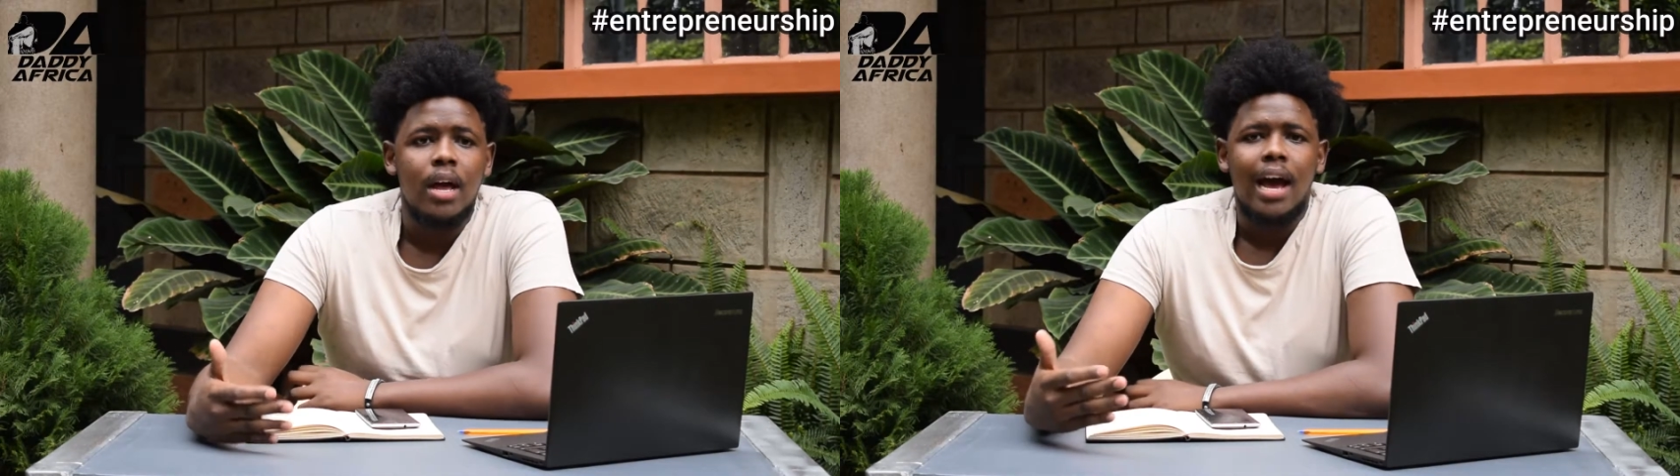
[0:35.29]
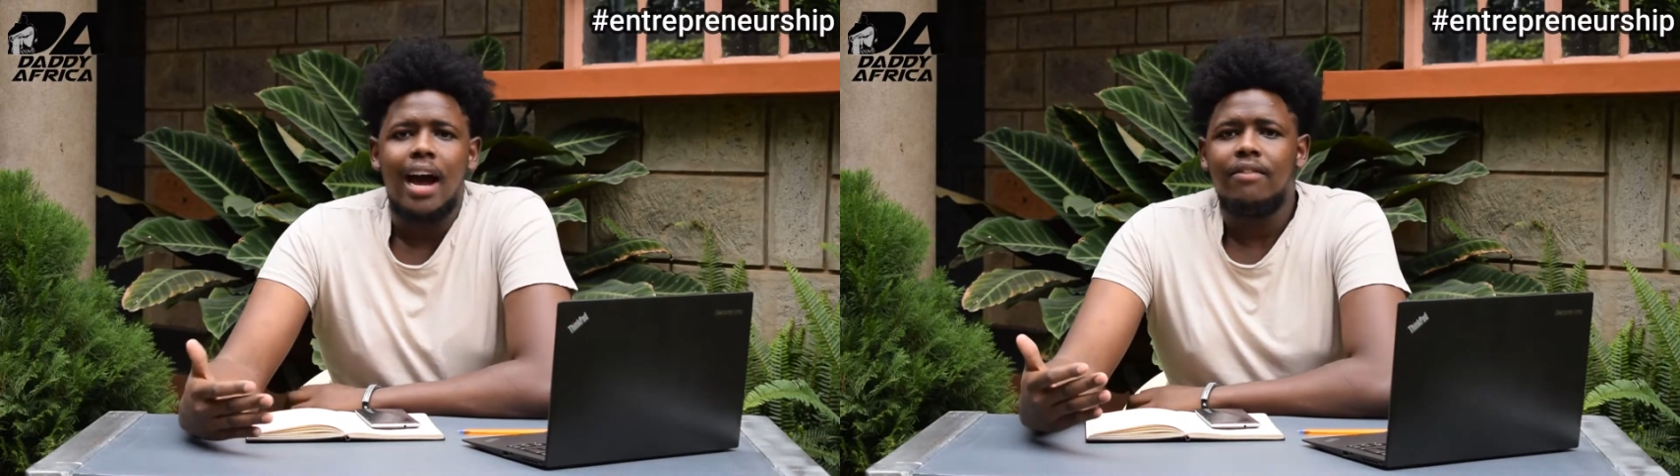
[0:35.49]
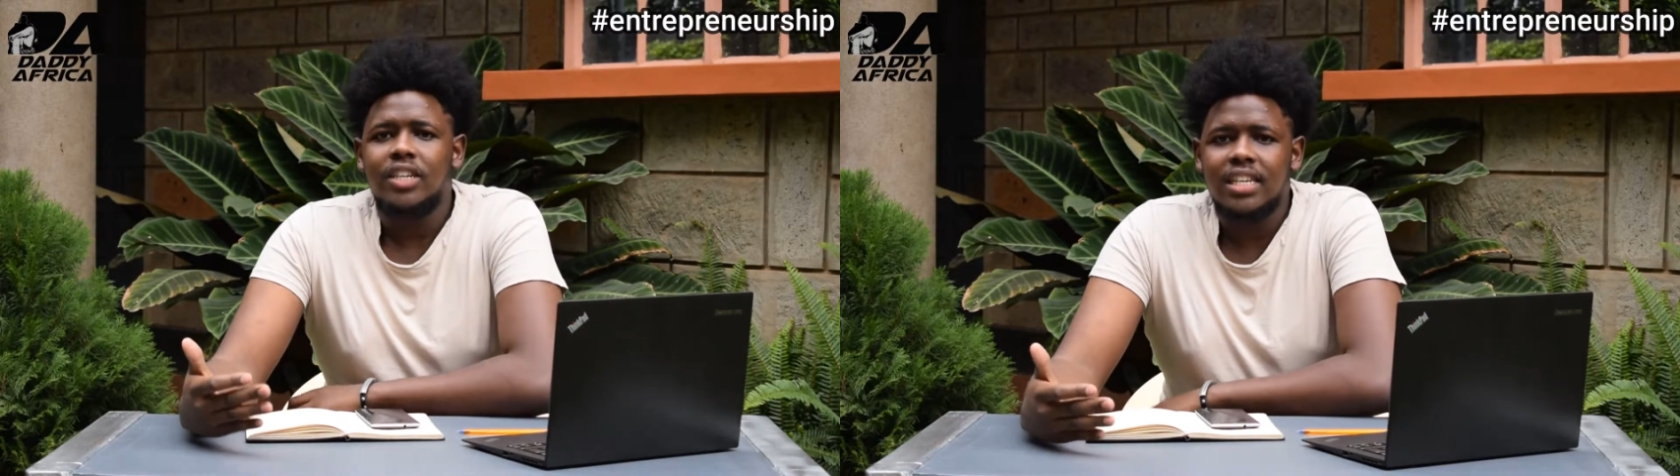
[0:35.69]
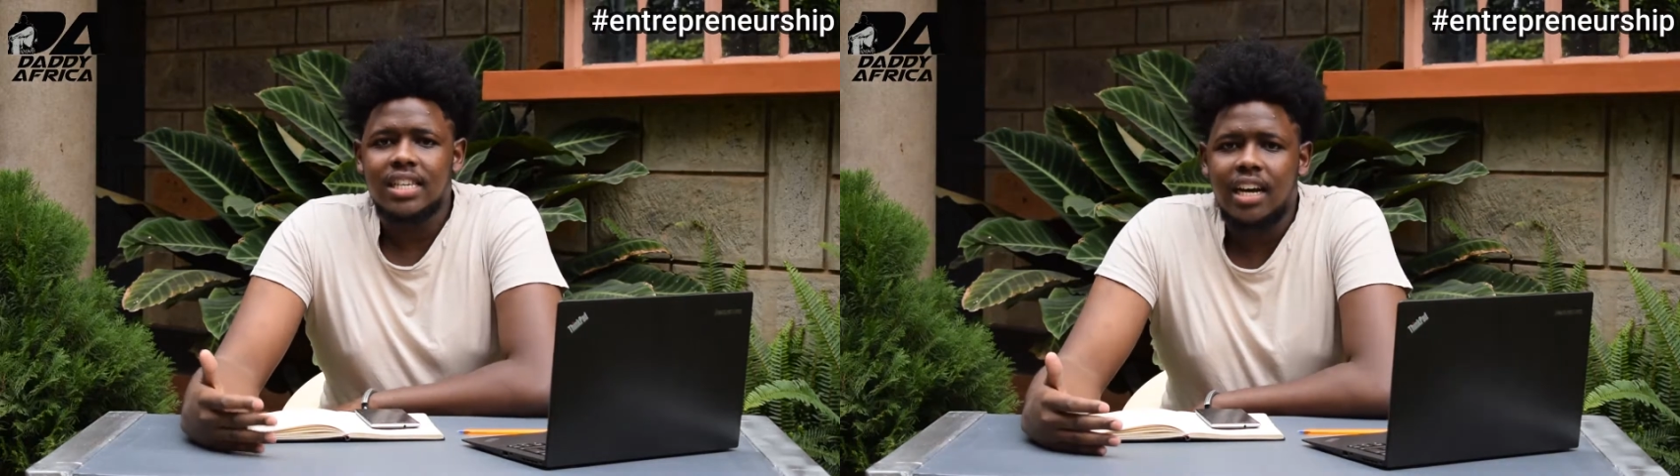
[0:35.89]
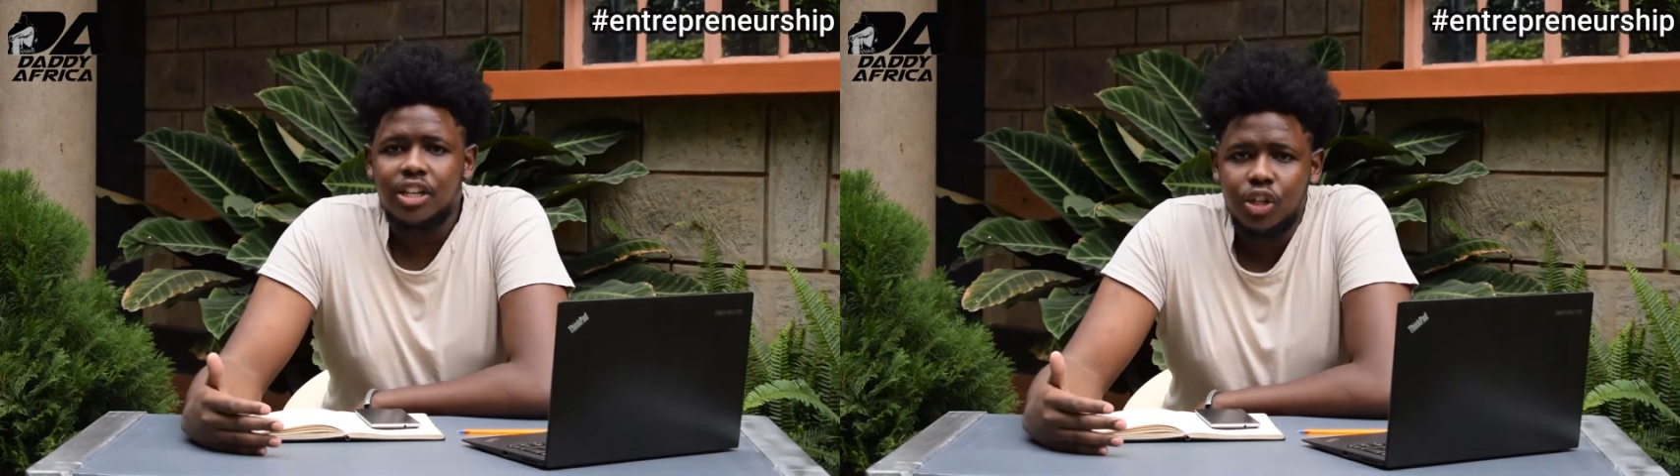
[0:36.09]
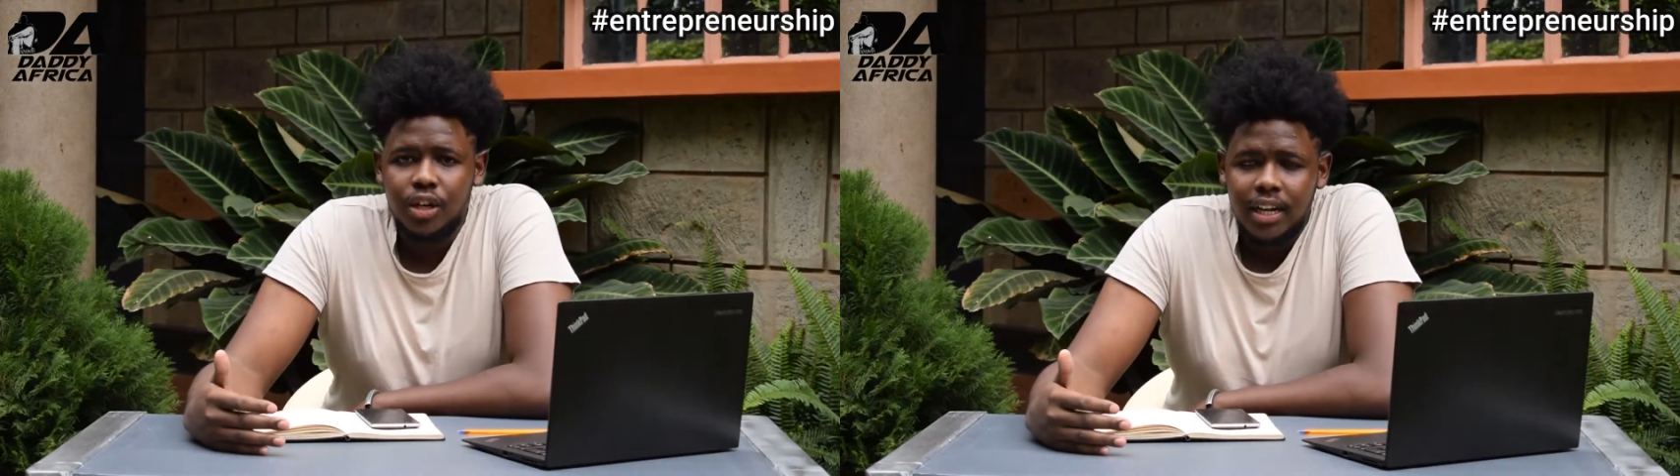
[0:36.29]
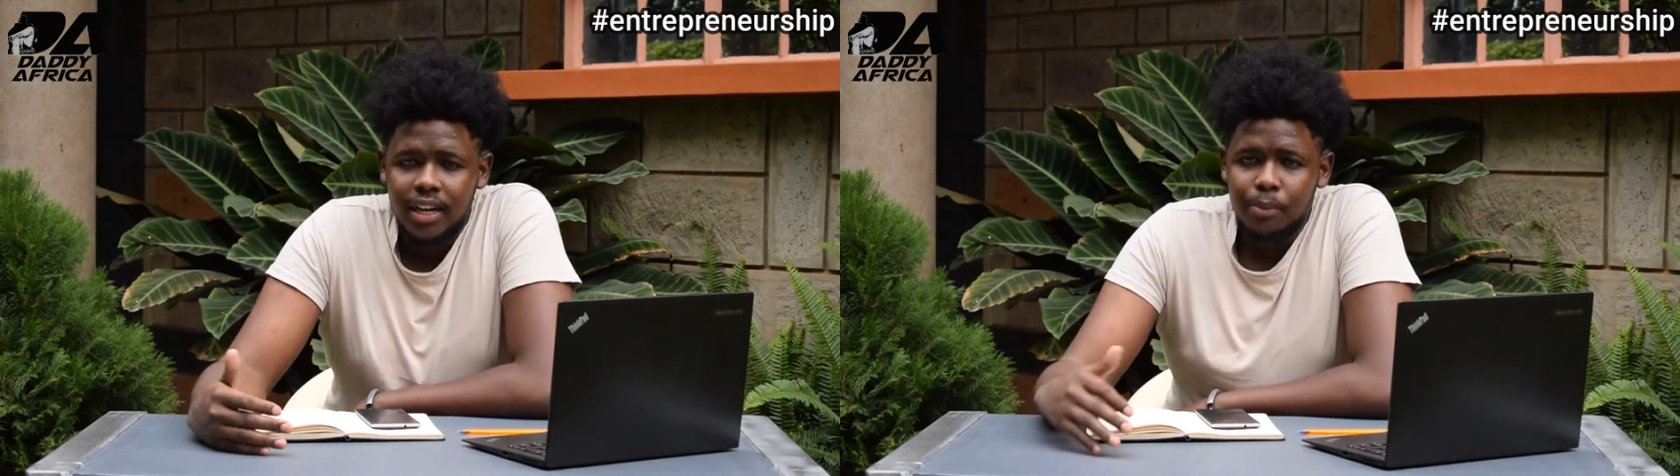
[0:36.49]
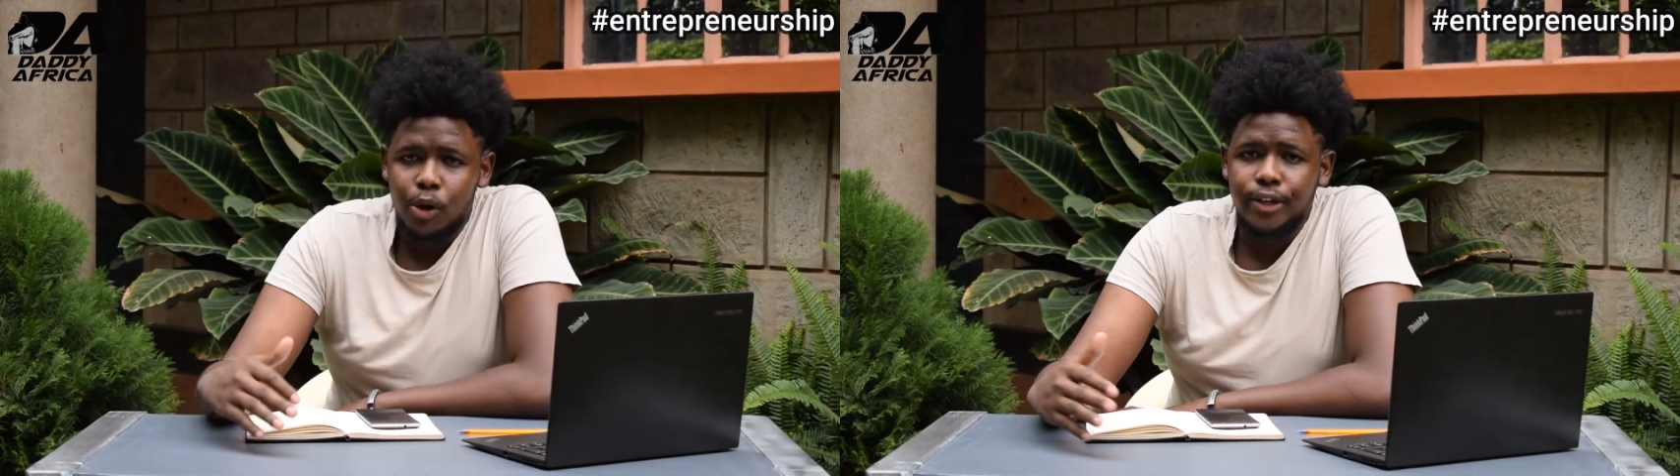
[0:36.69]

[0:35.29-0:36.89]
have a discussion and I'm going